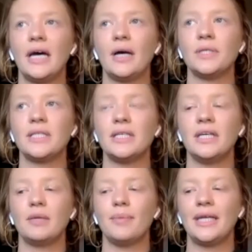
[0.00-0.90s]
I was
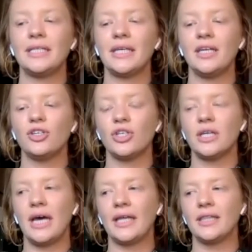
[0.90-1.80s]
sitting in
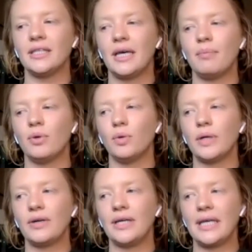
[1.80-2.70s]
meditation at the temple. We
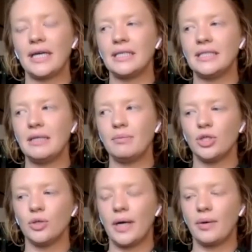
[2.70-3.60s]
were in like a deep
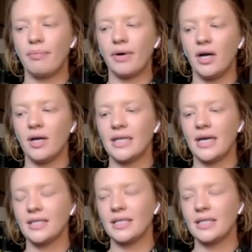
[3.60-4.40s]
2-hour process,